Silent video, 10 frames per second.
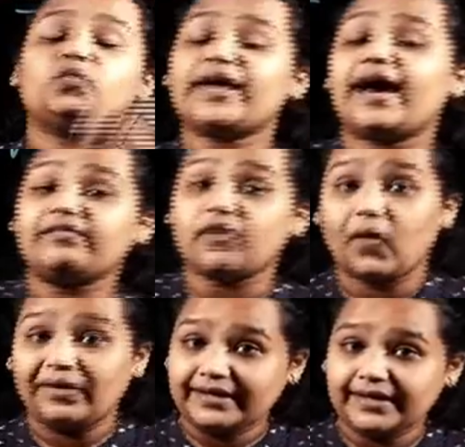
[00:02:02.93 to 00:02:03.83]
we have
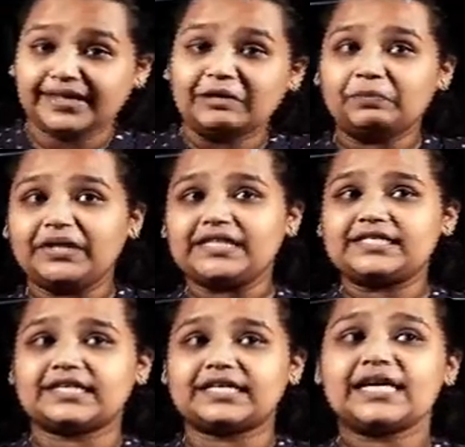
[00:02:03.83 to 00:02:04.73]
already
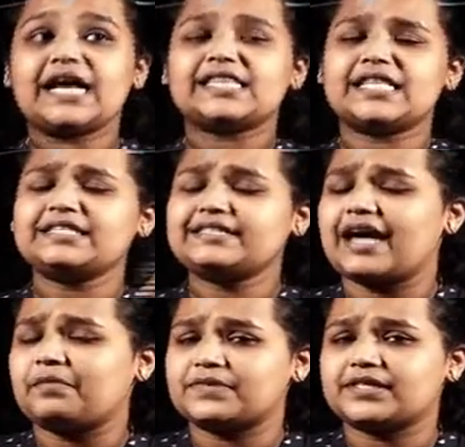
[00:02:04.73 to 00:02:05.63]
completed this
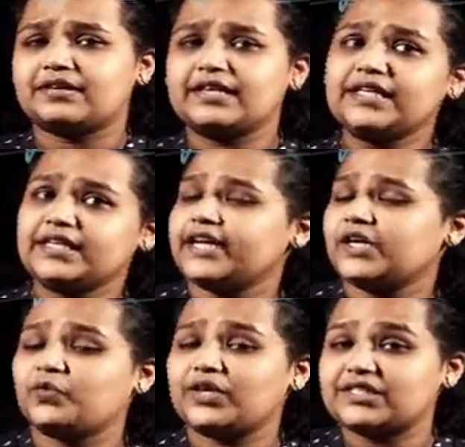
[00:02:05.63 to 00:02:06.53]
chapter, linear
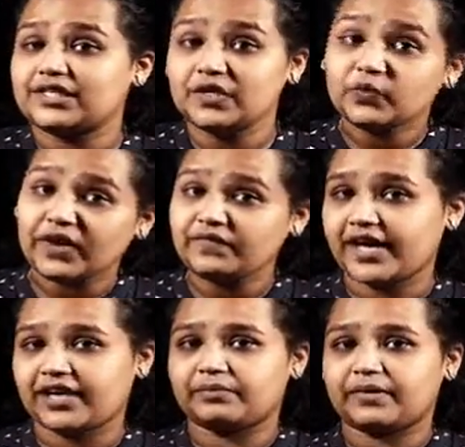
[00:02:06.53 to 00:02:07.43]
equation in one
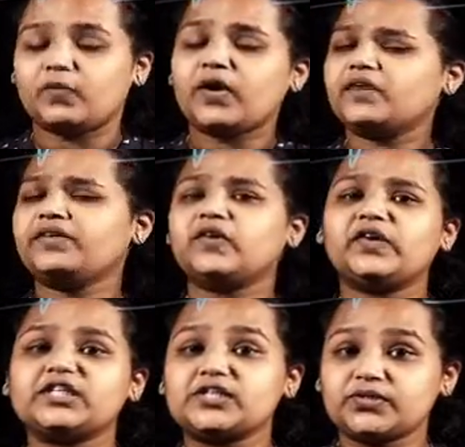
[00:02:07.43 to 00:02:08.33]
variable. What are we
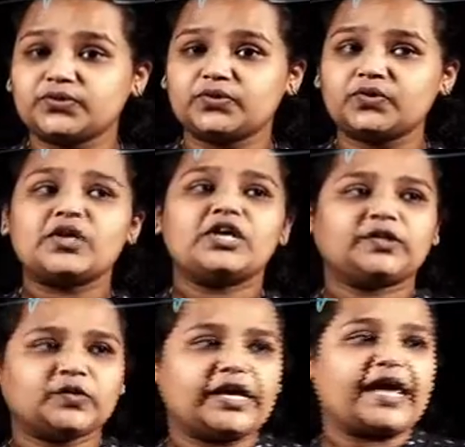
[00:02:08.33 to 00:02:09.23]
going to do?
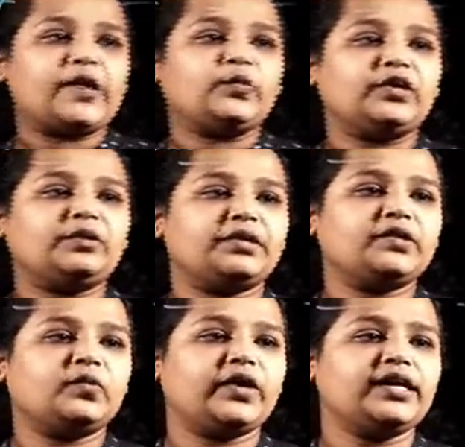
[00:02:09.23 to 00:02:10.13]
Today, we'll be
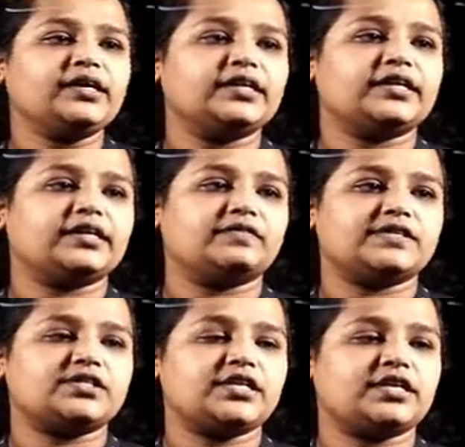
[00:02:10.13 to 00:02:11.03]
doing
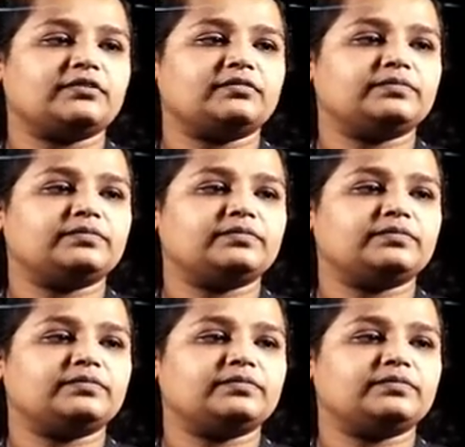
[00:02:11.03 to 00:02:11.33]
revision.